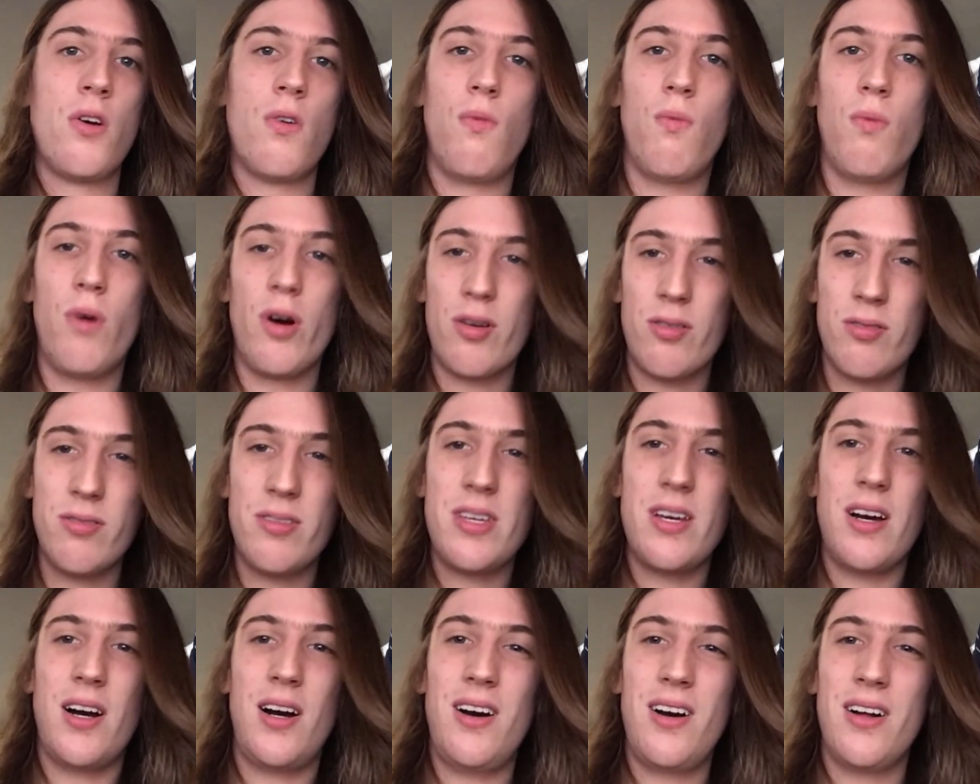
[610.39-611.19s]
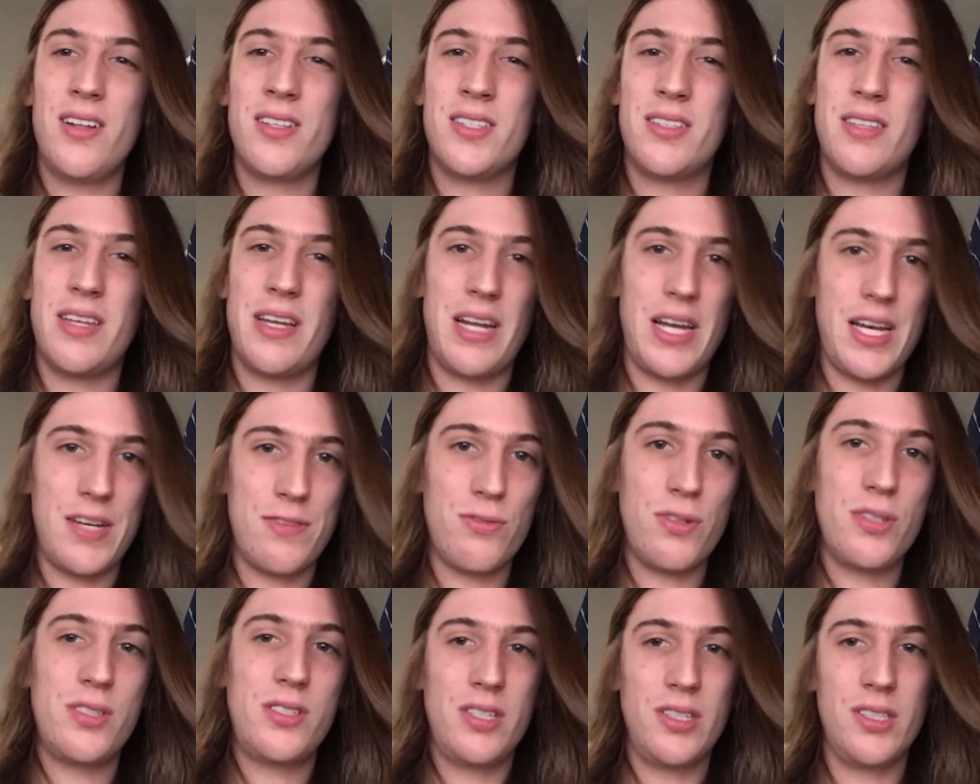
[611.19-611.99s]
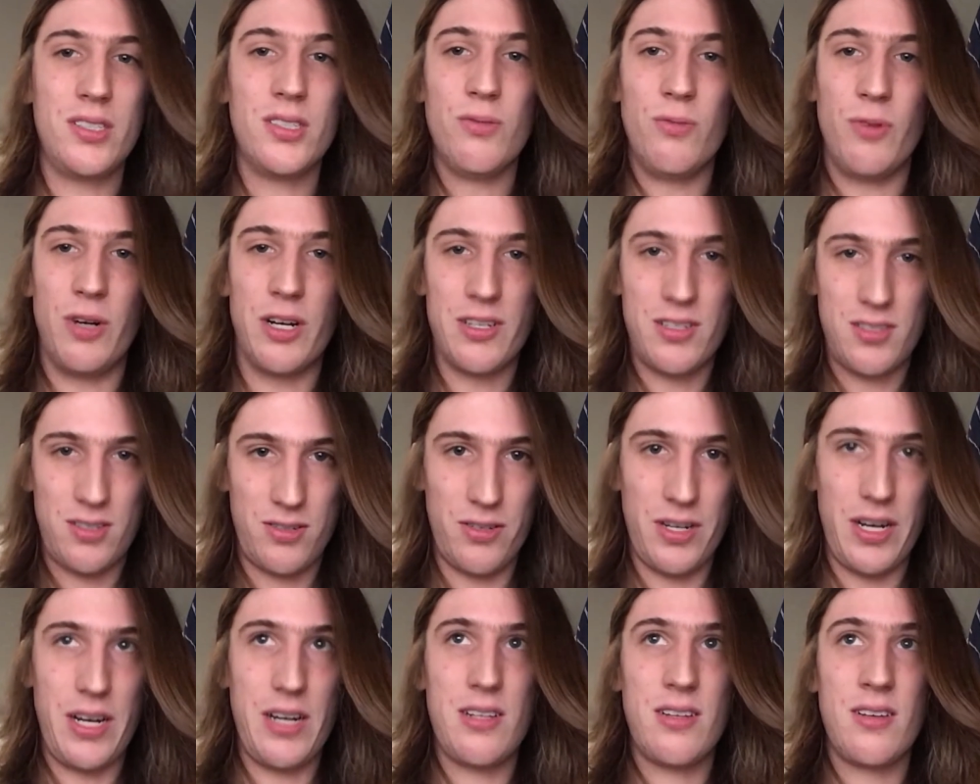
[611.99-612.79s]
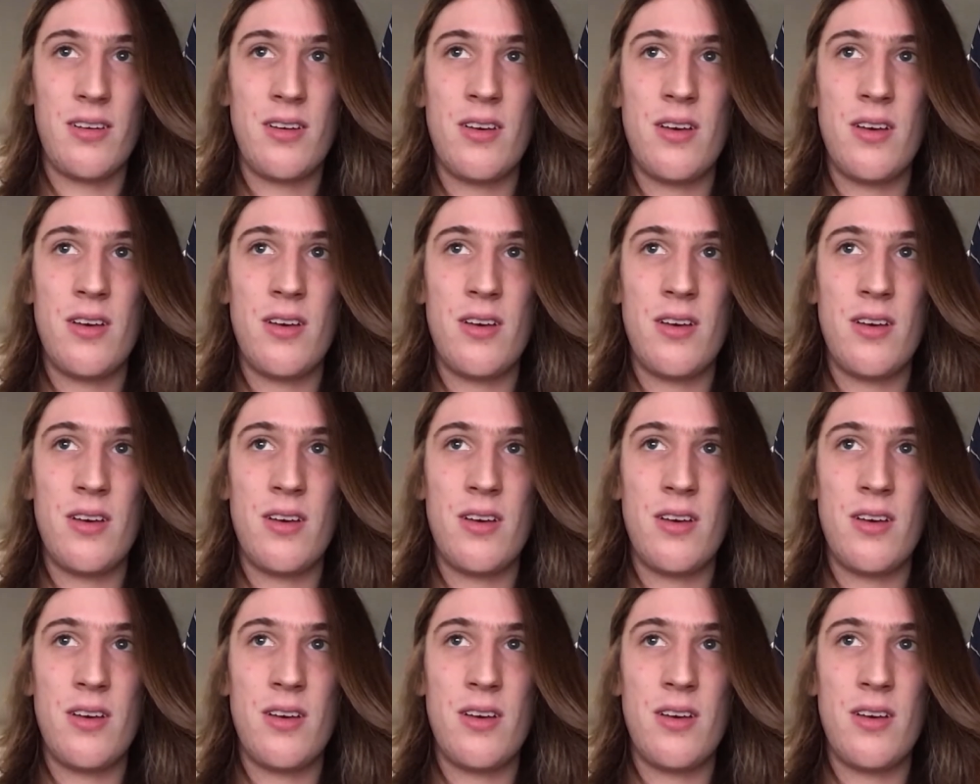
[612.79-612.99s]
what are the odds that every single one is straight?